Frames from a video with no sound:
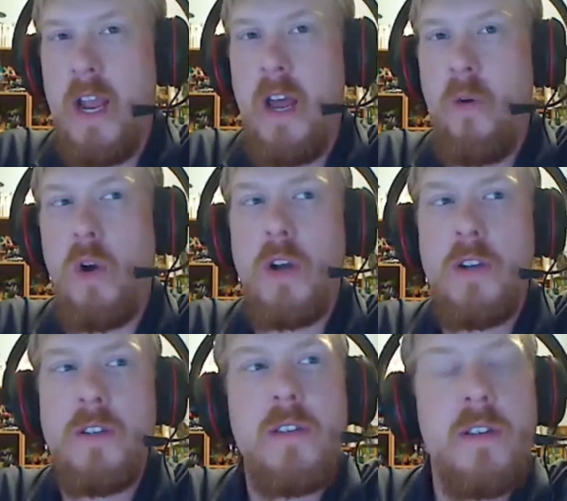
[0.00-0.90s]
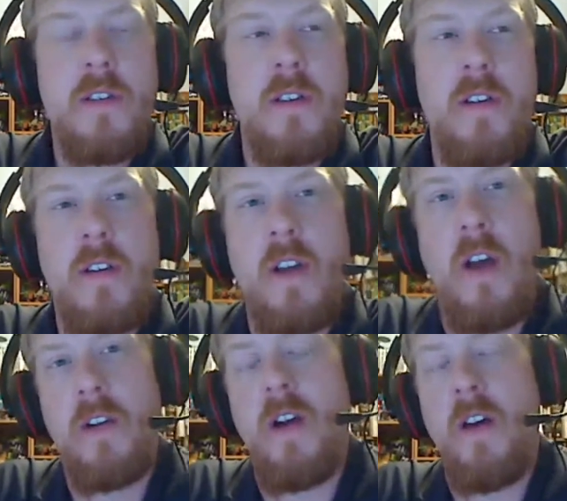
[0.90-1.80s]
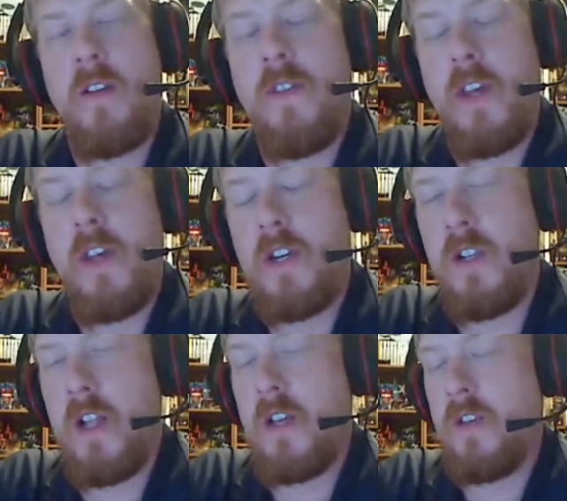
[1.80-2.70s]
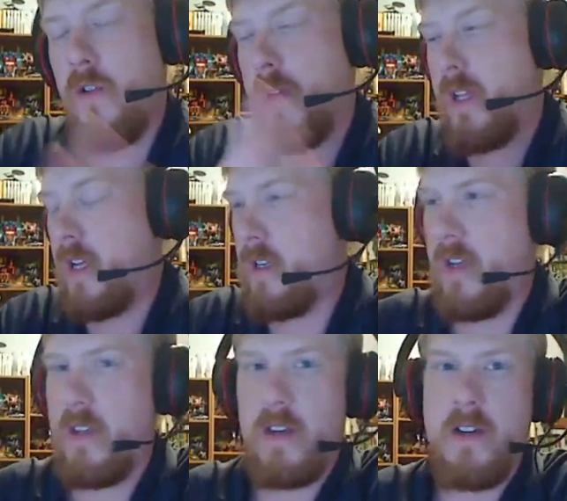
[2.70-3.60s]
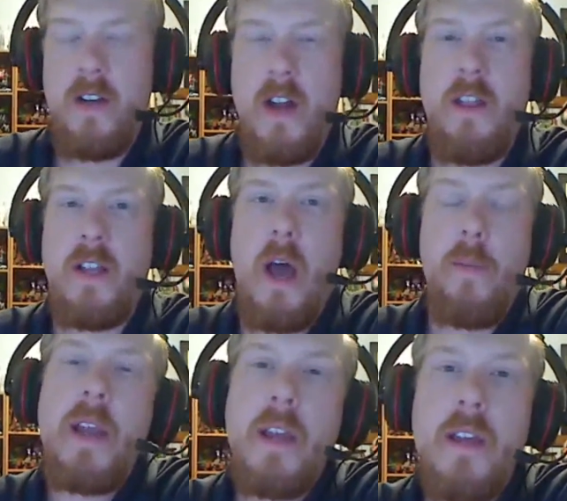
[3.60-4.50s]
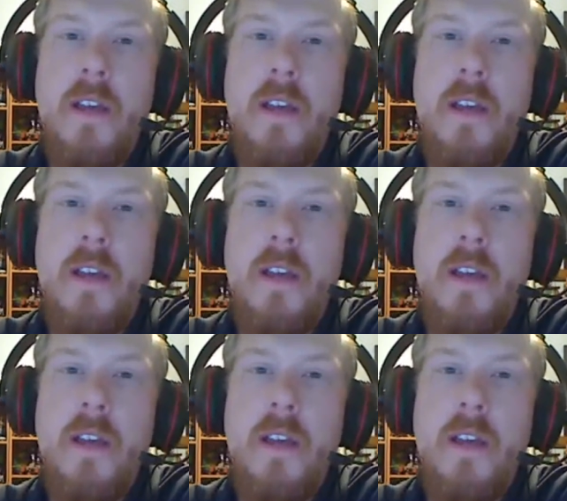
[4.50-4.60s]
kind of works. Other affiliations less so, but that's another topic.